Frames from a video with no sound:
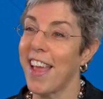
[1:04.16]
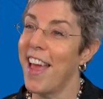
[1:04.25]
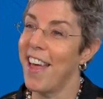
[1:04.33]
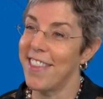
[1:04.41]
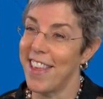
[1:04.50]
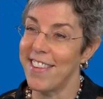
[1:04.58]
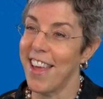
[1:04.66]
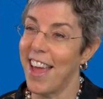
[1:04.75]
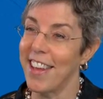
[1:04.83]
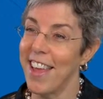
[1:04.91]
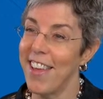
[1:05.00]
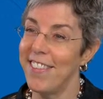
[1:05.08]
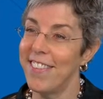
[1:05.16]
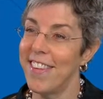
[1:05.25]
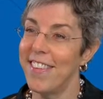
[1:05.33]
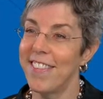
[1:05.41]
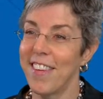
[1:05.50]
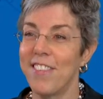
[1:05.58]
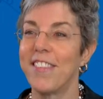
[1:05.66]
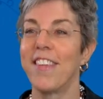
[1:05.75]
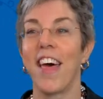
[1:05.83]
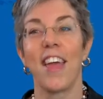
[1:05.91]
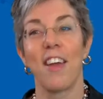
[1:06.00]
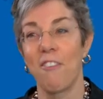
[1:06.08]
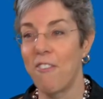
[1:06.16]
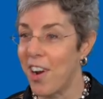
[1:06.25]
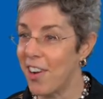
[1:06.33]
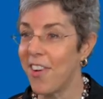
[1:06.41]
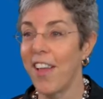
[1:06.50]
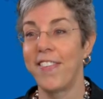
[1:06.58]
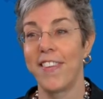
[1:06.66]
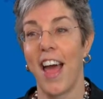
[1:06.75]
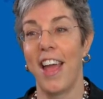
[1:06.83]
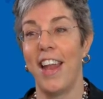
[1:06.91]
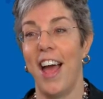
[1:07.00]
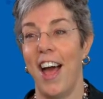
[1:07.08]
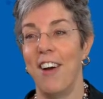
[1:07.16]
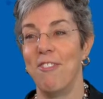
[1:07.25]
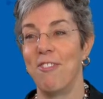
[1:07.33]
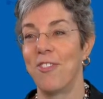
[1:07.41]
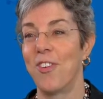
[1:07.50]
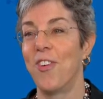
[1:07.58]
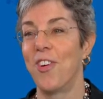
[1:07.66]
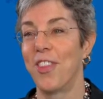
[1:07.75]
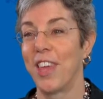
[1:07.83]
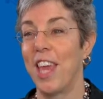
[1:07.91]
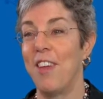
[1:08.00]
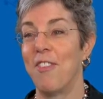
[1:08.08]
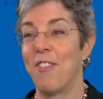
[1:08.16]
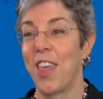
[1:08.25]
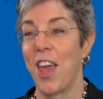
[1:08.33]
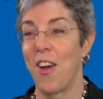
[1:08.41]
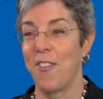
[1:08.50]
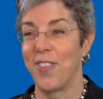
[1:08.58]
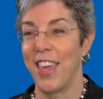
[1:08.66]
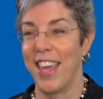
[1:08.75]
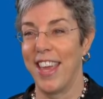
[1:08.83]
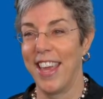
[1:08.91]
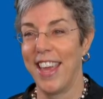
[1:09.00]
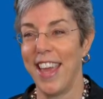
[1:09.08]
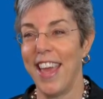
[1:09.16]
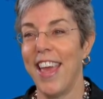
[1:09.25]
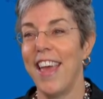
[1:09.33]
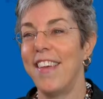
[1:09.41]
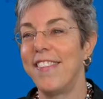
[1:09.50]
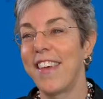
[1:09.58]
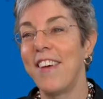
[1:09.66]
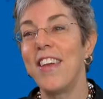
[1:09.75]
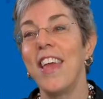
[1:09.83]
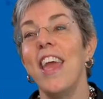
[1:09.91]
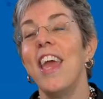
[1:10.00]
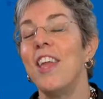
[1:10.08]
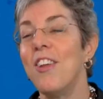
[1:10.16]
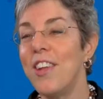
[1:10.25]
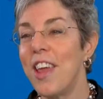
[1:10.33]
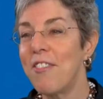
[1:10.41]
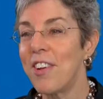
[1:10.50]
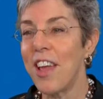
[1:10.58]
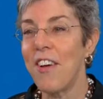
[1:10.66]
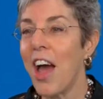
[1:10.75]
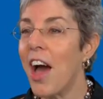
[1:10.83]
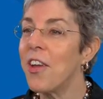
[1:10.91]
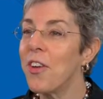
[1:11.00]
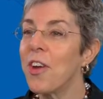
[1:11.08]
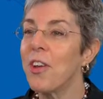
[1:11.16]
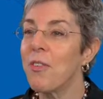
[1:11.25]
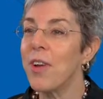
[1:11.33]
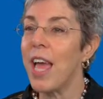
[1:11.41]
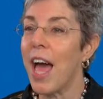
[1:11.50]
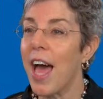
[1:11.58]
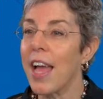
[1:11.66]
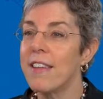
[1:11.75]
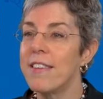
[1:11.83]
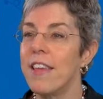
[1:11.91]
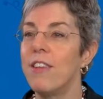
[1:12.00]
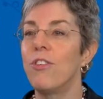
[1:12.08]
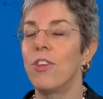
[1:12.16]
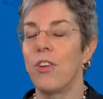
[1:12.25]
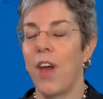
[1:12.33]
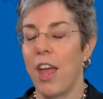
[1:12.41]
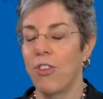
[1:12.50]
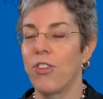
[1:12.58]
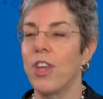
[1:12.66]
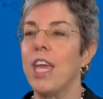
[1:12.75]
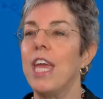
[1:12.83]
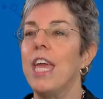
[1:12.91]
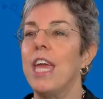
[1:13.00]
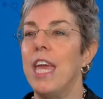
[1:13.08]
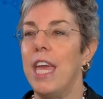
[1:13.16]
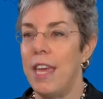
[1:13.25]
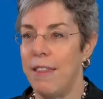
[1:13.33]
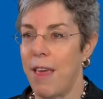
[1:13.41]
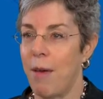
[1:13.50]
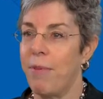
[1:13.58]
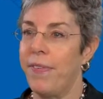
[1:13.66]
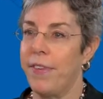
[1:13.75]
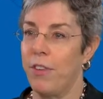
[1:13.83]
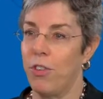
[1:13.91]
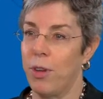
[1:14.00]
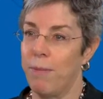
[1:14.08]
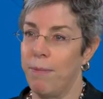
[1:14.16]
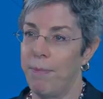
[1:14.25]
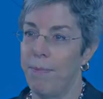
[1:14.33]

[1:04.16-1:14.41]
I got that diagnosis, it was like, where do I sign up for the chemotherapy? So you never know how you're going to react until you're actually in that position.